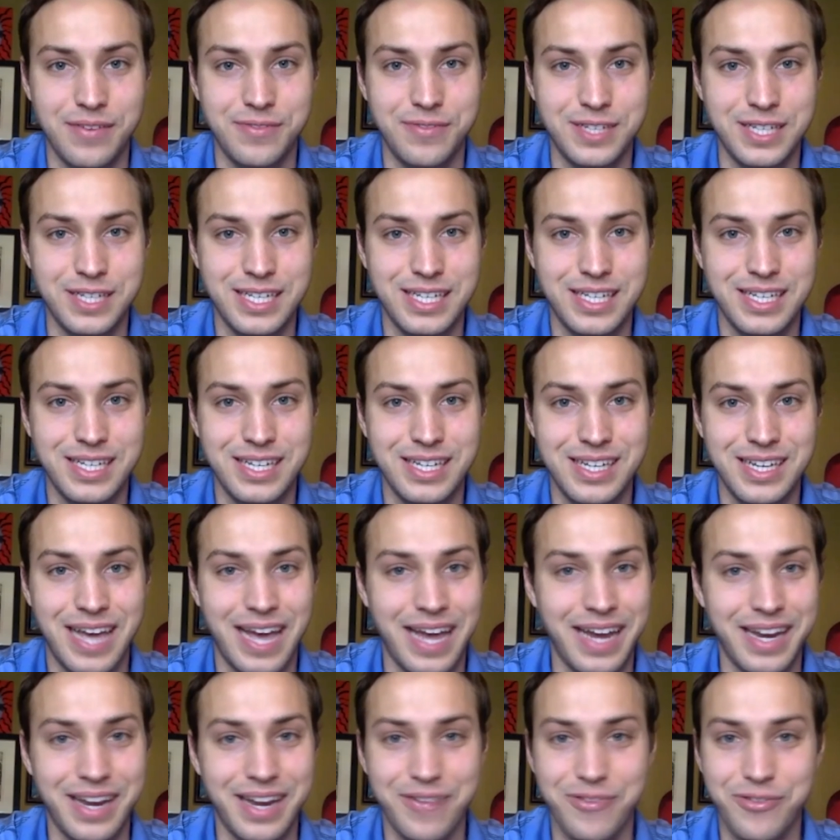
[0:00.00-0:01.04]
the
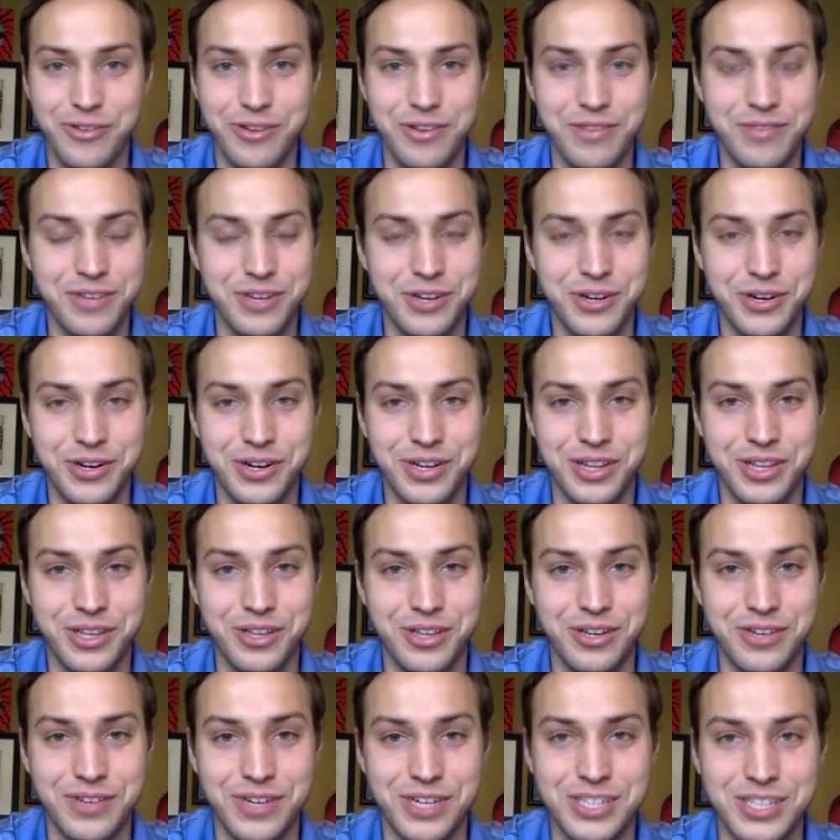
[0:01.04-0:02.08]
had never even heard of the
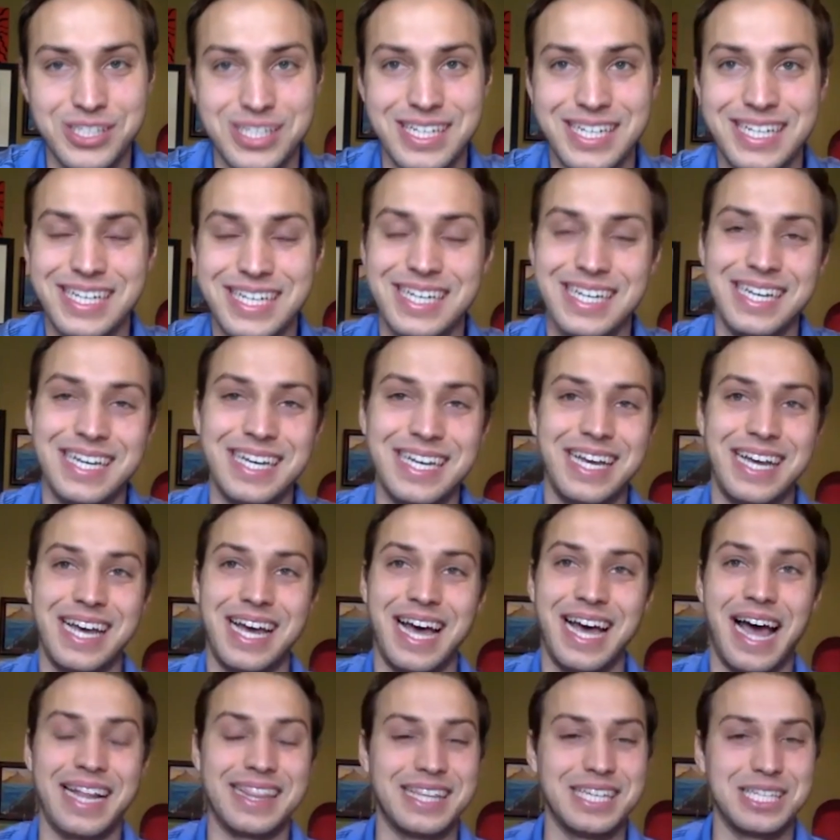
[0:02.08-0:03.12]
university.
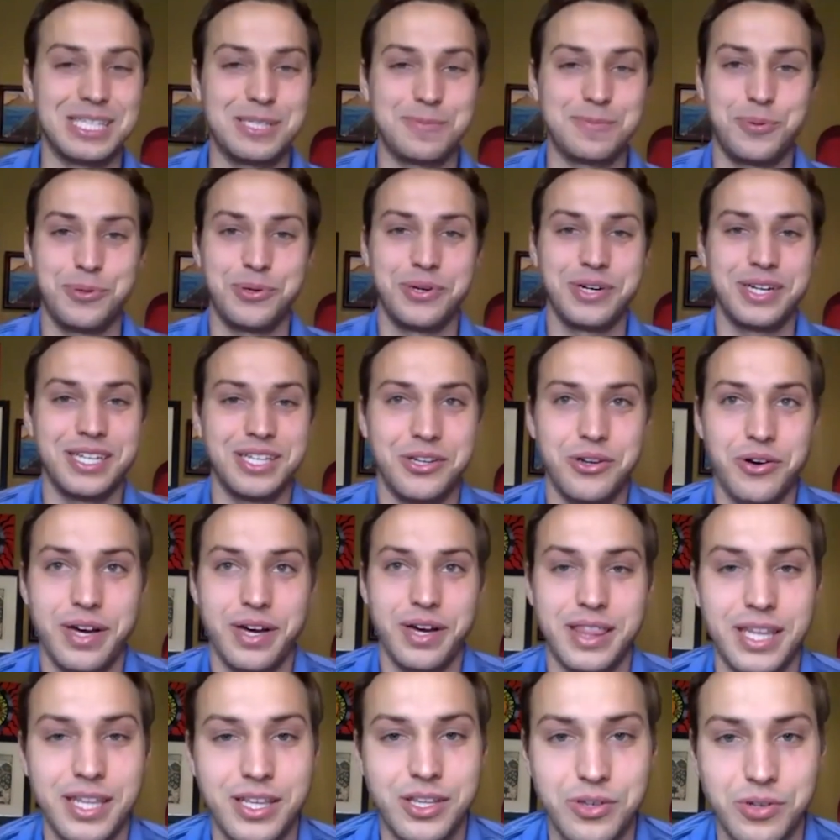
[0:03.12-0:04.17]
At this point, you know, I
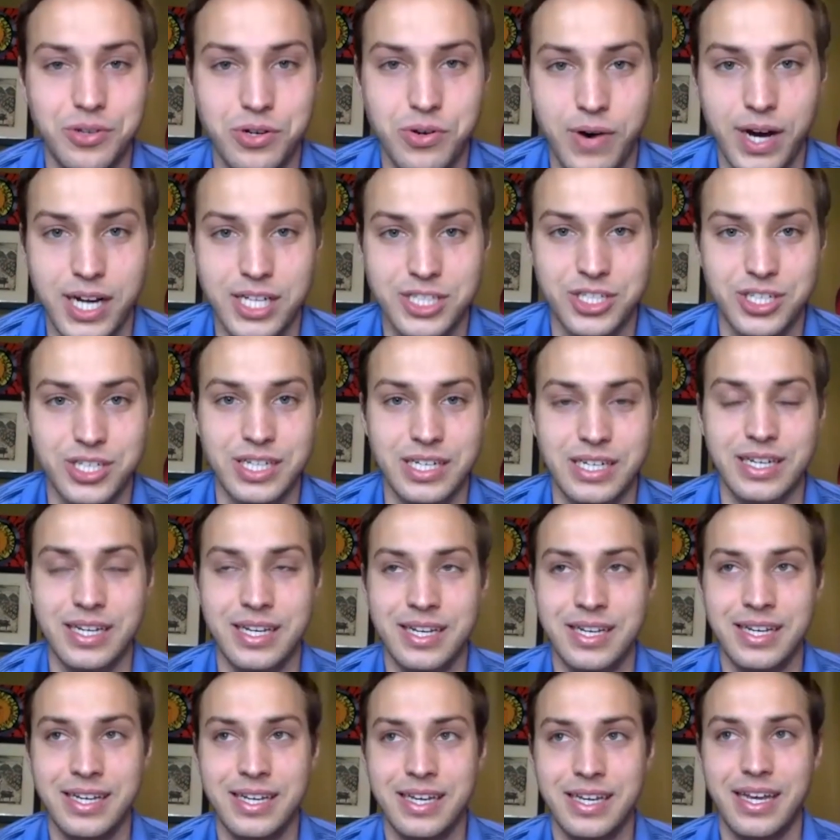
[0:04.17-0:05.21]
think you question
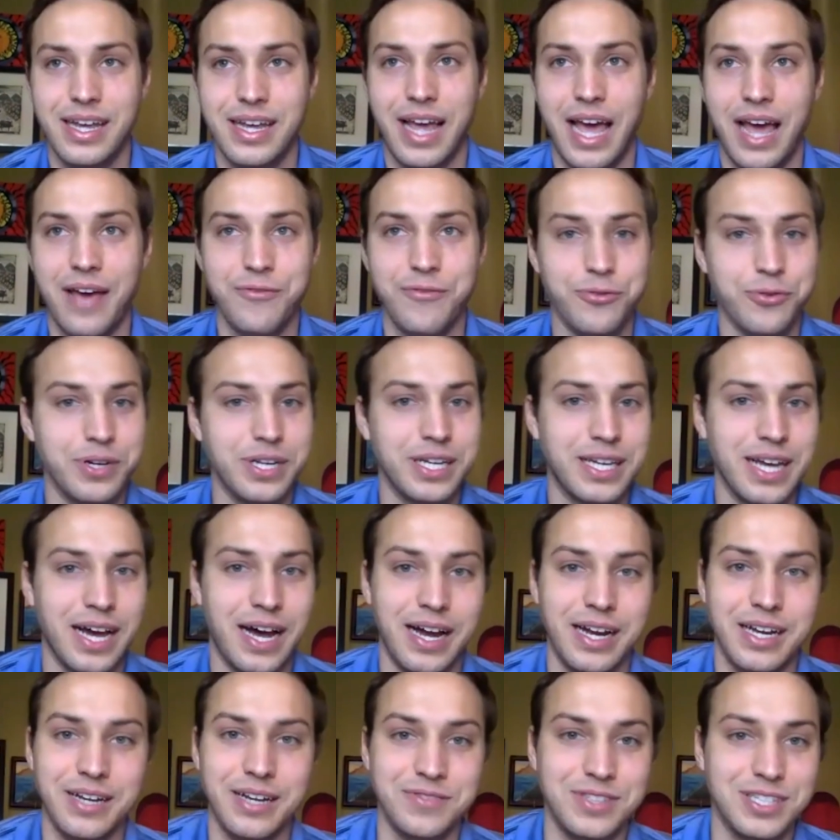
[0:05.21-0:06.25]
every
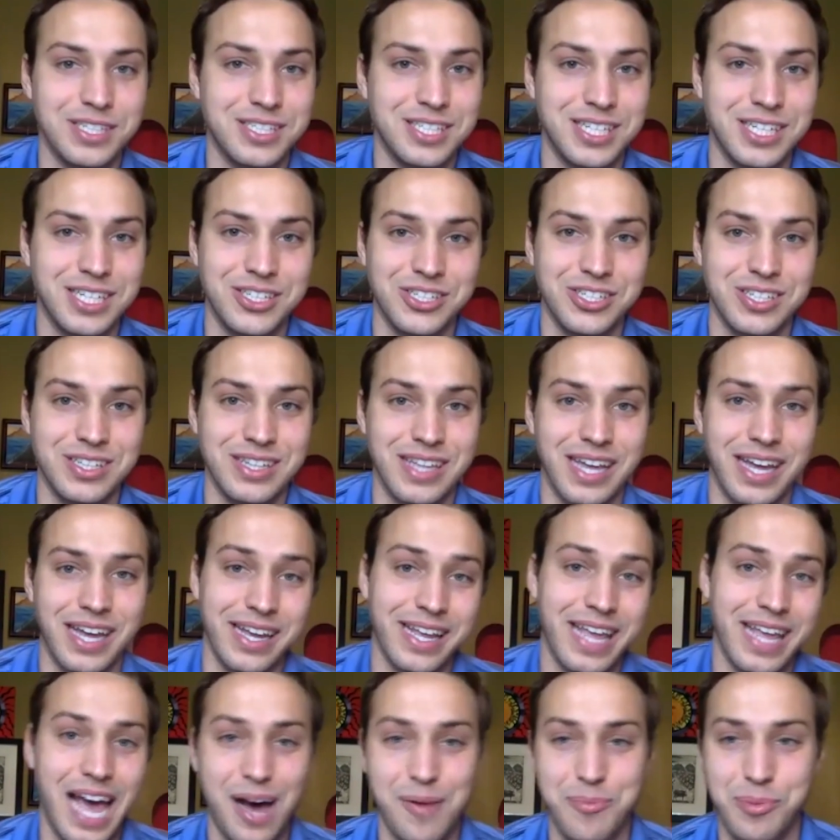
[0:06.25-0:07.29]
kind of decision that a
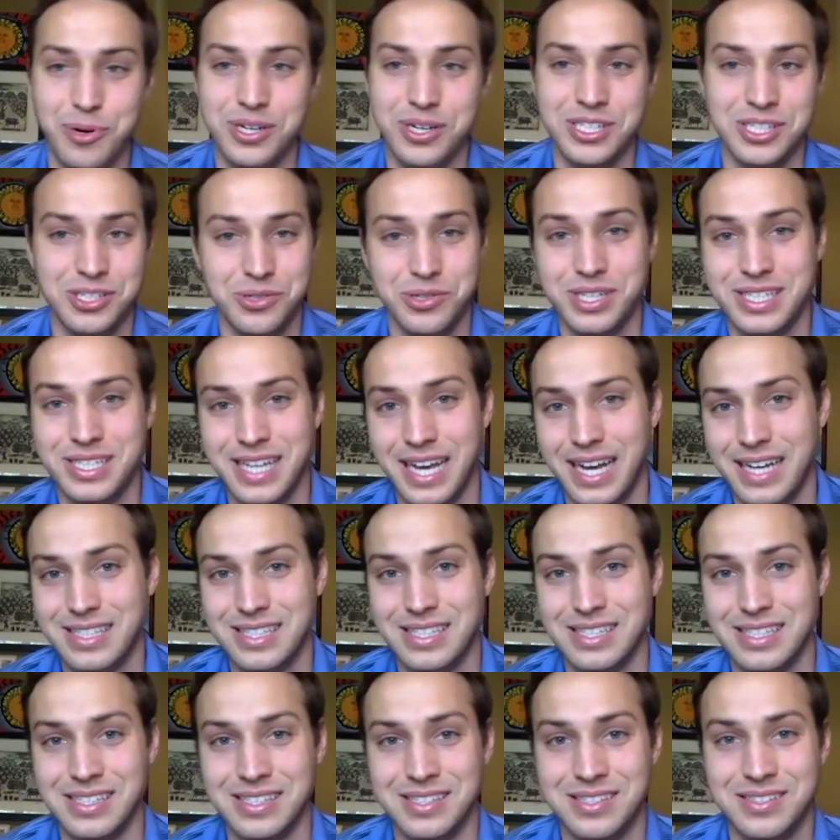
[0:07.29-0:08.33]
Cowboys or a
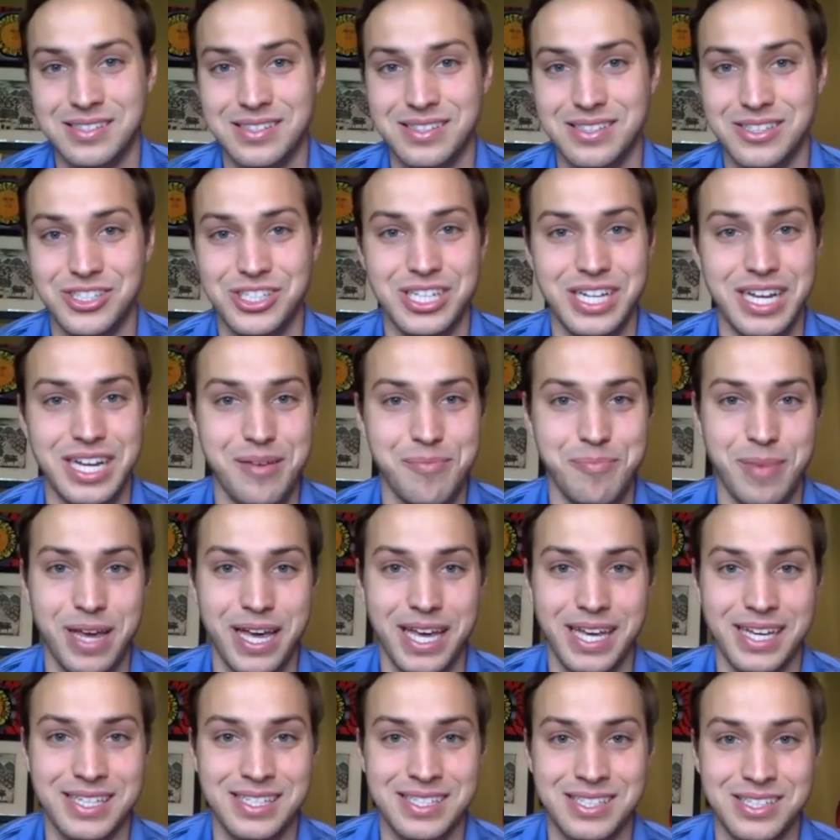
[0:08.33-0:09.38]
Texans GM
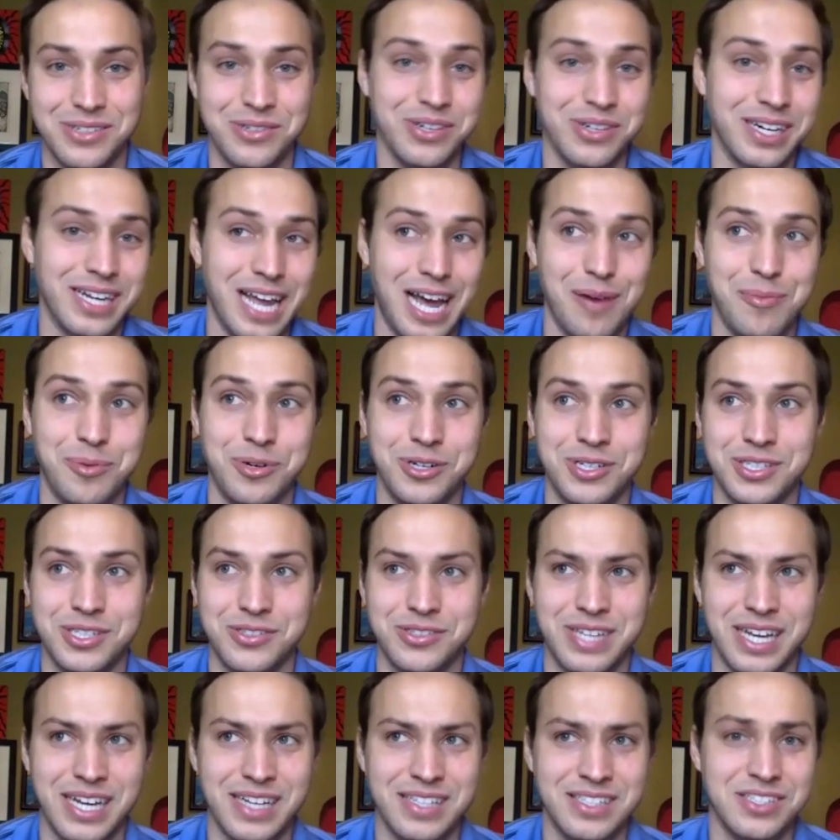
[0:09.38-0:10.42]
makes or a Cowboys or
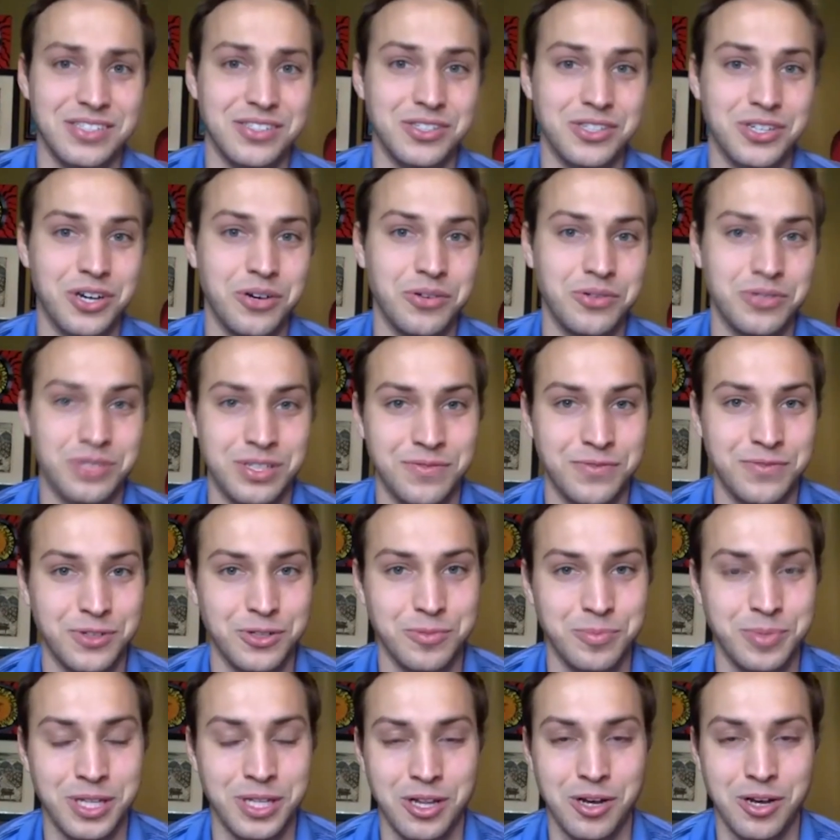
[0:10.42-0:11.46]
Texans coach if you're
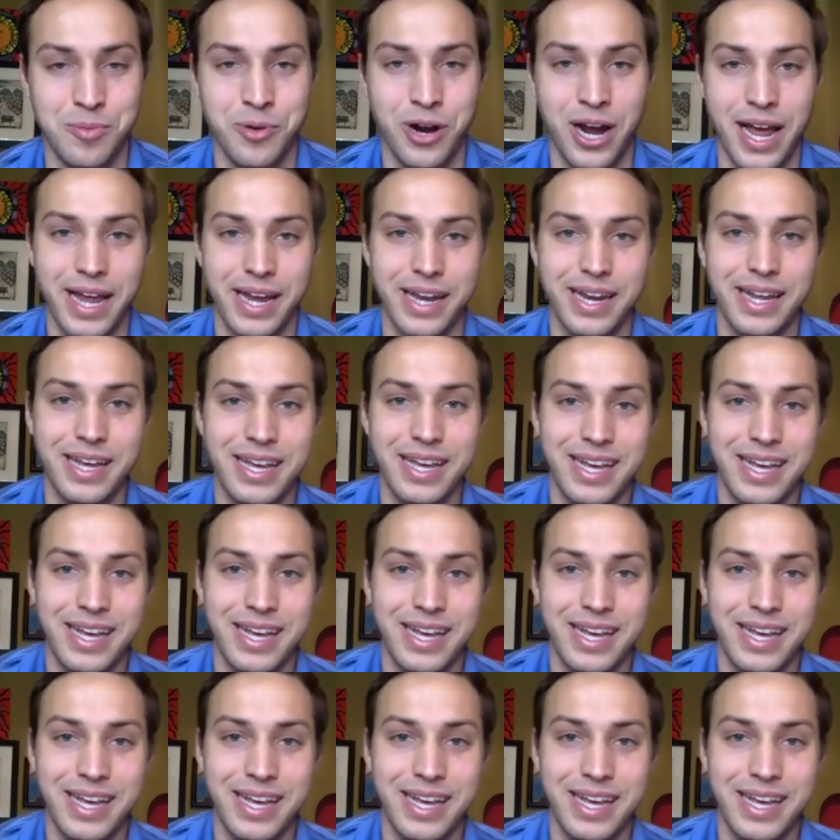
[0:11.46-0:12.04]
Bill O'Brien.